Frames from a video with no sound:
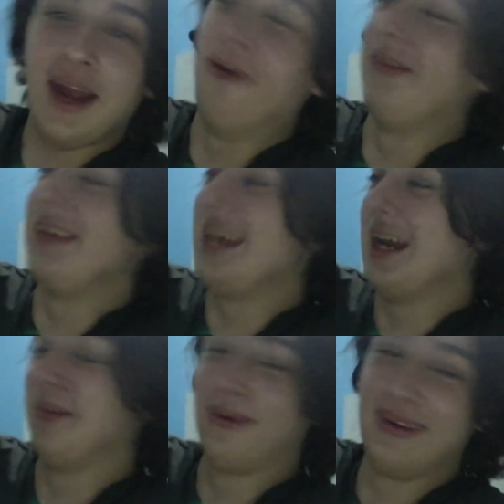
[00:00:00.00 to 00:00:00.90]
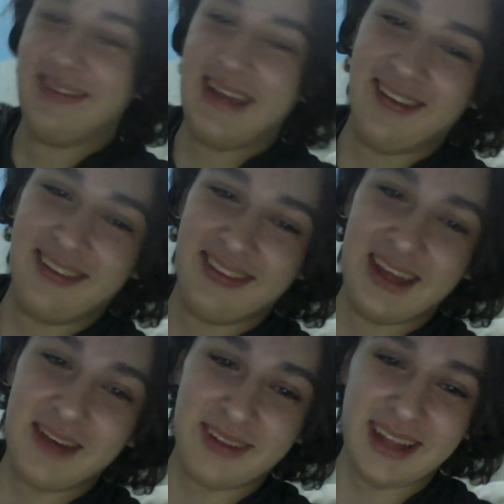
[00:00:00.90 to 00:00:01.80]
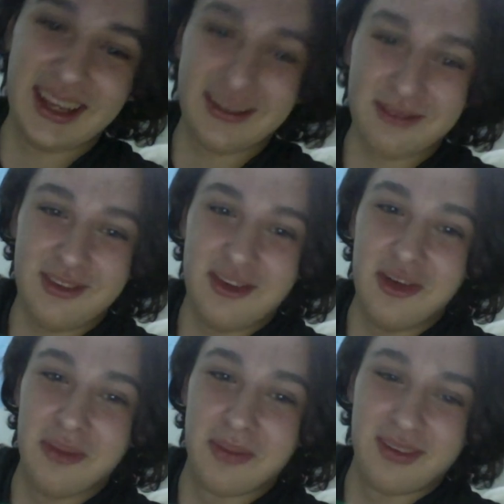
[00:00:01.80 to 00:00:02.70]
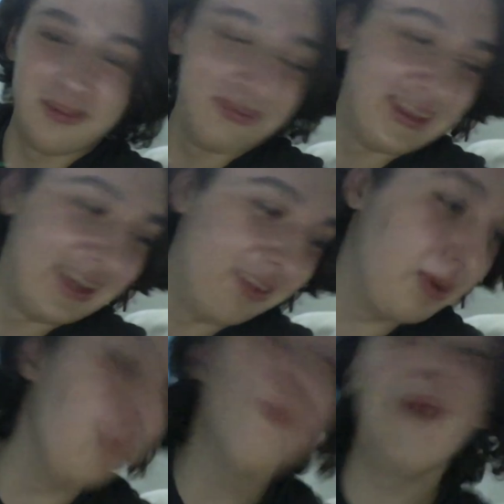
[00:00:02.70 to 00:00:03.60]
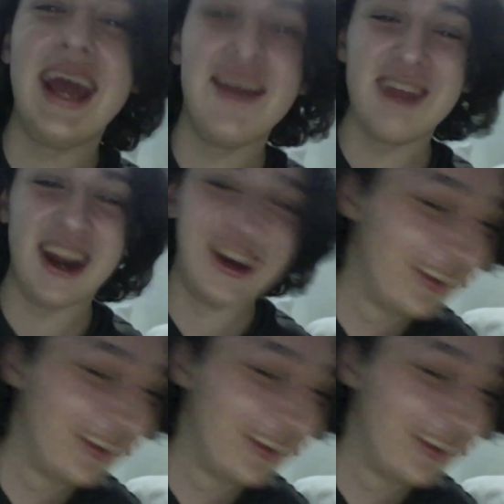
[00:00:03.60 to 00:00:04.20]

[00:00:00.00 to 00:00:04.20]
only airport there is like for like two person planes, but whatever.